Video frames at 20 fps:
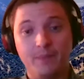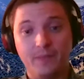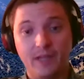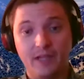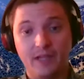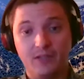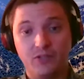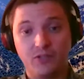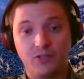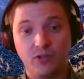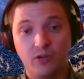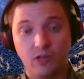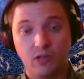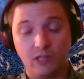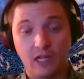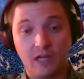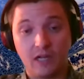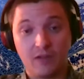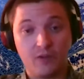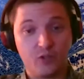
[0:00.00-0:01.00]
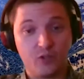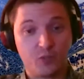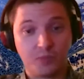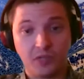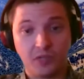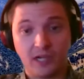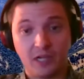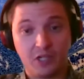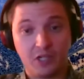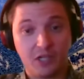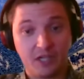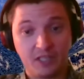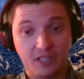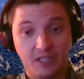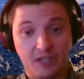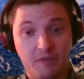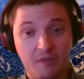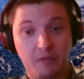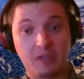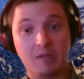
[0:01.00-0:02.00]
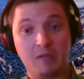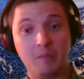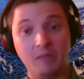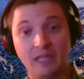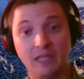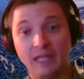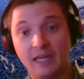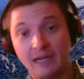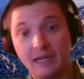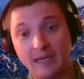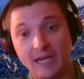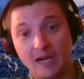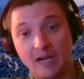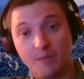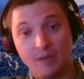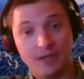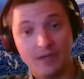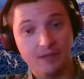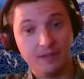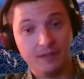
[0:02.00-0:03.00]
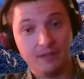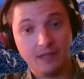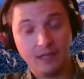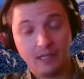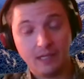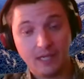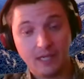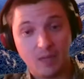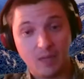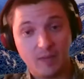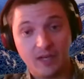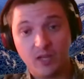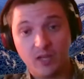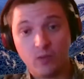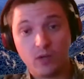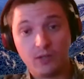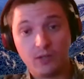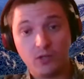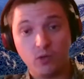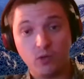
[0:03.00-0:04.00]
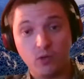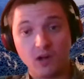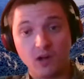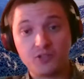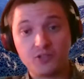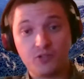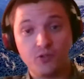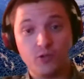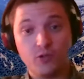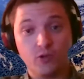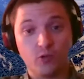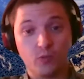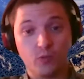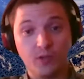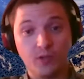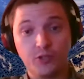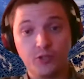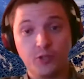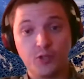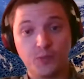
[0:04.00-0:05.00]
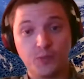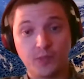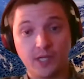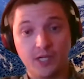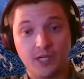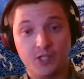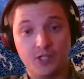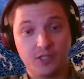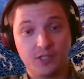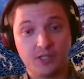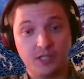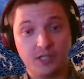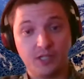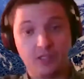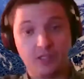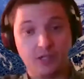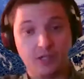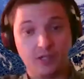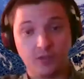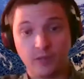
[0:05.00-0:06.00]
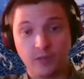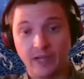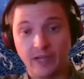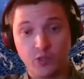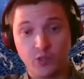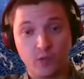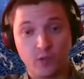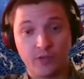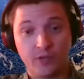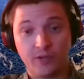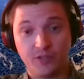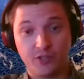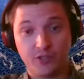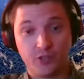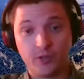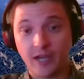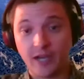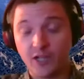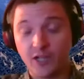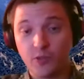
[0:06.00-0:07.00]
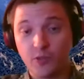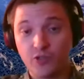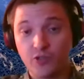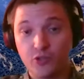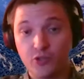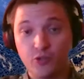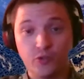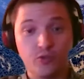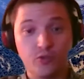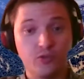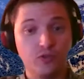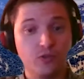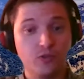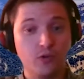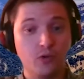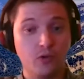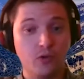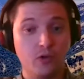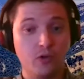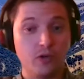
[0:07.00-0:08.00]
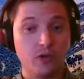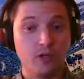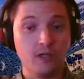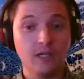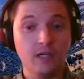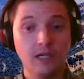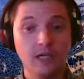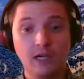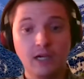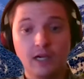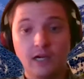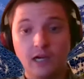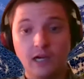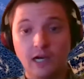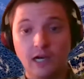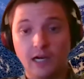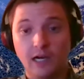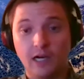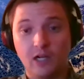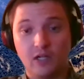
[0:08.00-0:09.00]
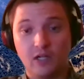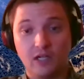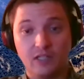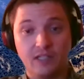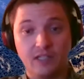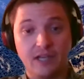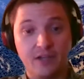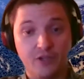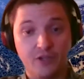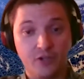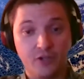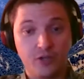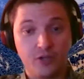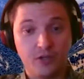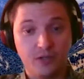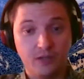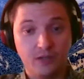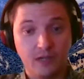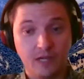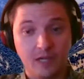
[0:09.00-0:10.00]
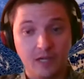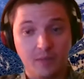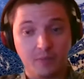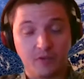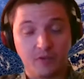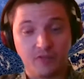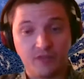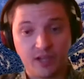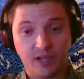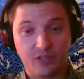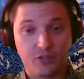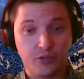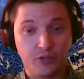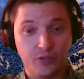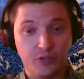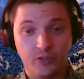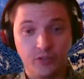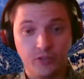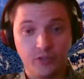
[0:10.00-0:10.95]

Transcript: And so a lot of those projects have completed now, but anyone who wants to do a research project on Tejon Ranch, whether it's a graduate student or a tenured professor who